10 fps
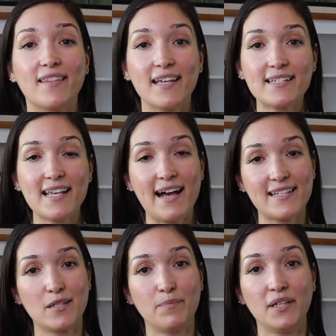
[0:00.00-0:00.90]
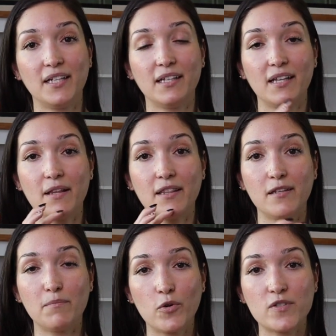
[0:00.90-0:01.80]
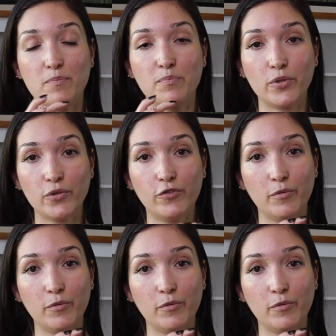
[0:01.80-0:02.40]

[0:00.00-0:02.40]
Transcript: This has to be the most beautiful